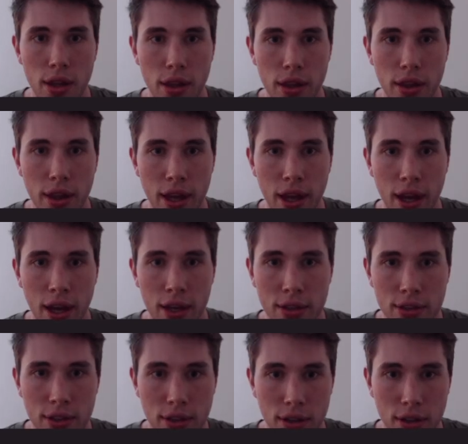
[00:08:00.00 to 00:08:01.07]
that
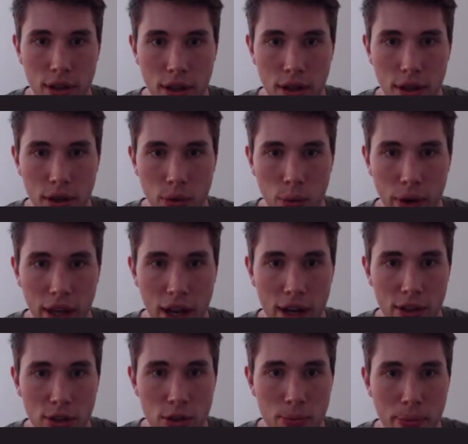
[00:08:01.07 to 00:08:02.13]
we're getting
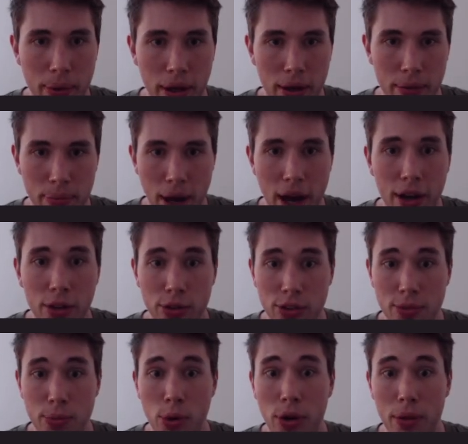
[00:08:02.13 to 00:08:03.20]
new particles
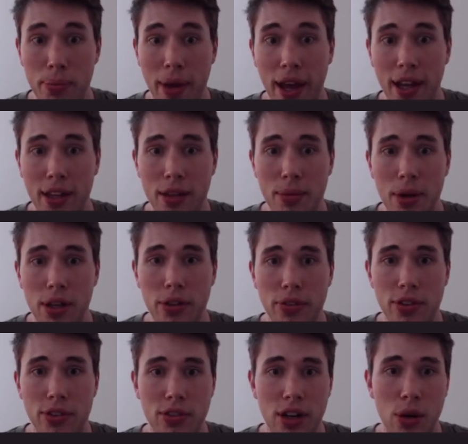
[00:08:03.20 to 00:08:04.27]
spawning back in the middle of the
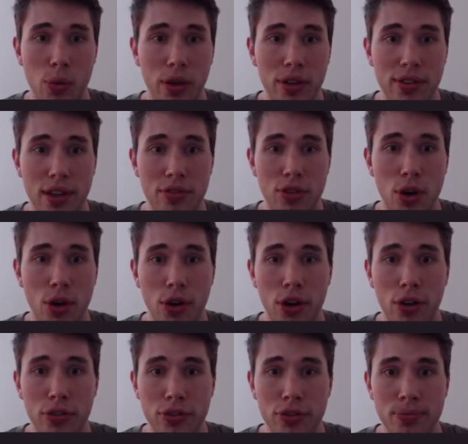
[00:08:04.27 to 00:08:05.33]
screen once they've gone
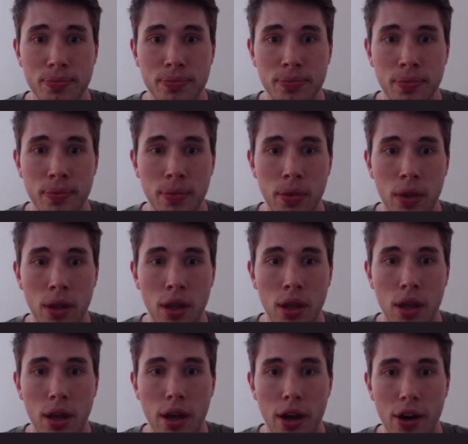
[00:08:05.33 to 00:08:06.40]
off.
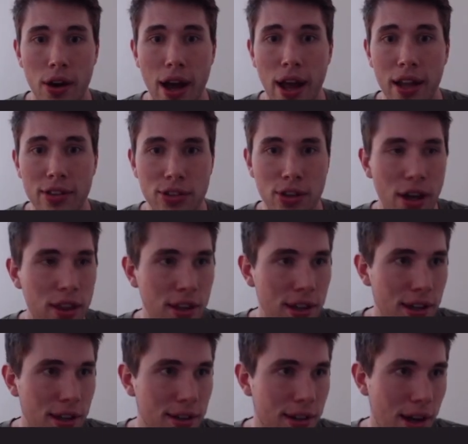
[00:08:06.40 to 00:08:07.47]
All right, and so I think
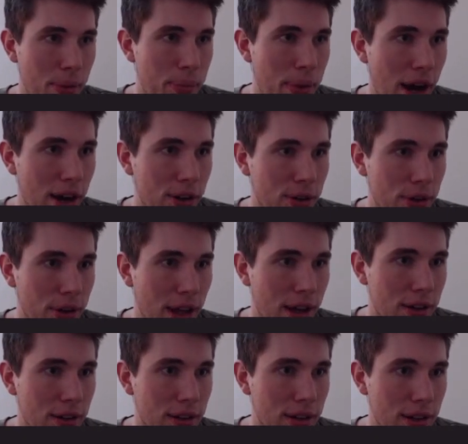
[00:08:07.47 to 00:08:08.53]
our particle count
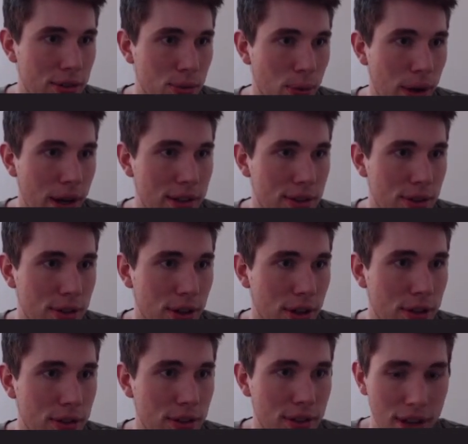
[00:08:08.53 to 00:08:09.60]
is way too low
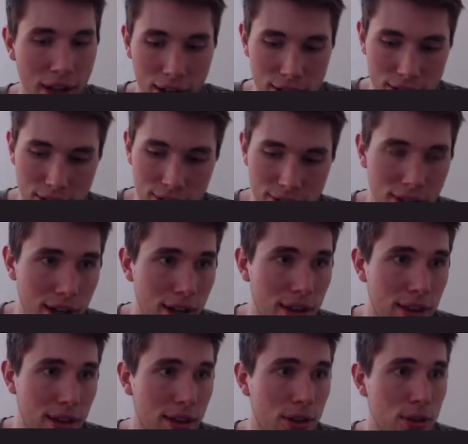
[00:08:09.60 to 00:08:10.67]
to actually see
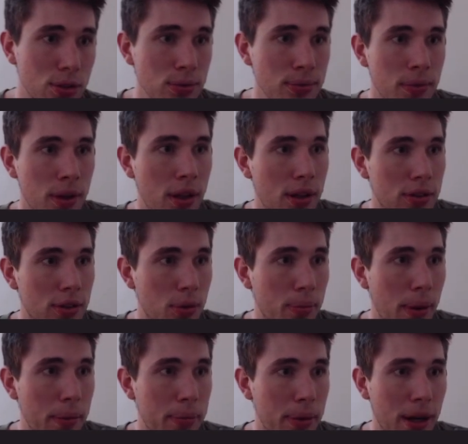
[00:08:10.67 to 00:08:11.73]
anything cool. So we'll
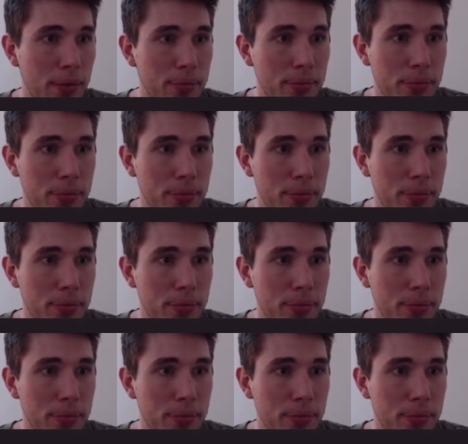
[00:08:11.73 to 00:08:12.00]
bump it up